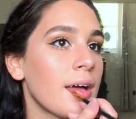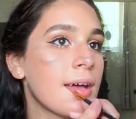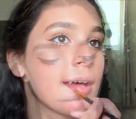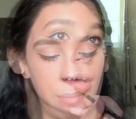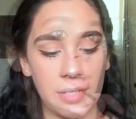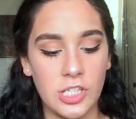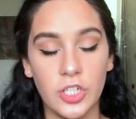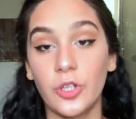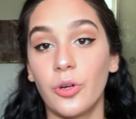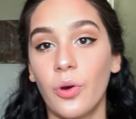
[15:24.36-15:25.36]
Oh, and make
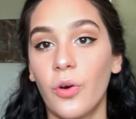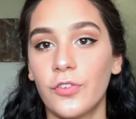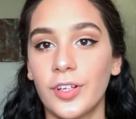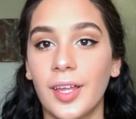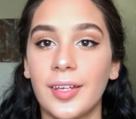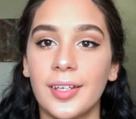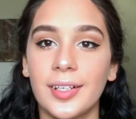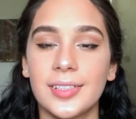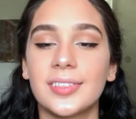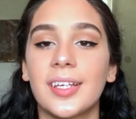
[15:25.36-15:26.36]
sure you don't overline it,
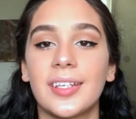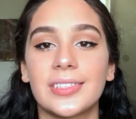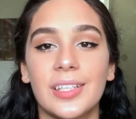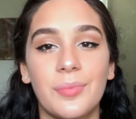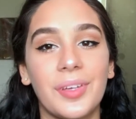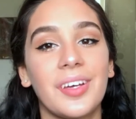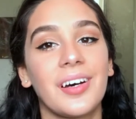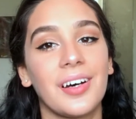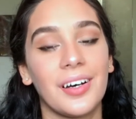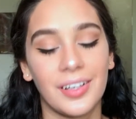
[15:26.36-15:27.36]
because then it's gonna be
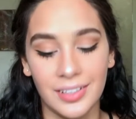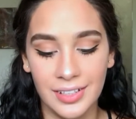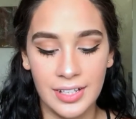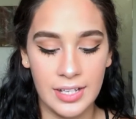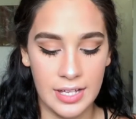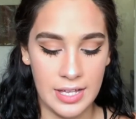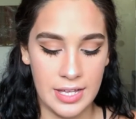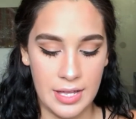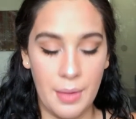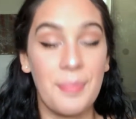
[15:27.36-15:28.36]
a
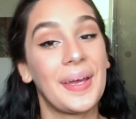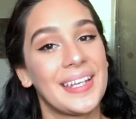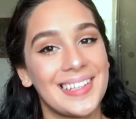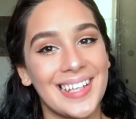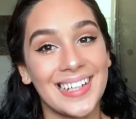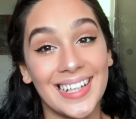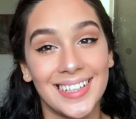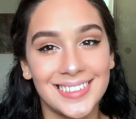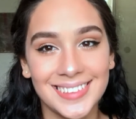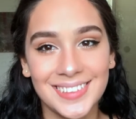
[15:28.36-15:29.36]
pain in the
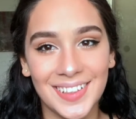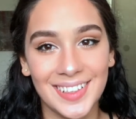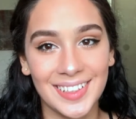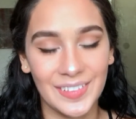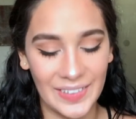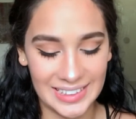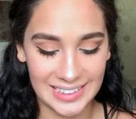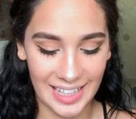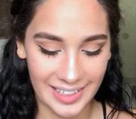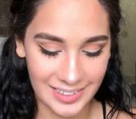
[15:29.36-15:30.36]
ass trying to fix
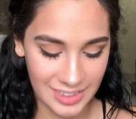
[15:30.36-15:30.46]
that.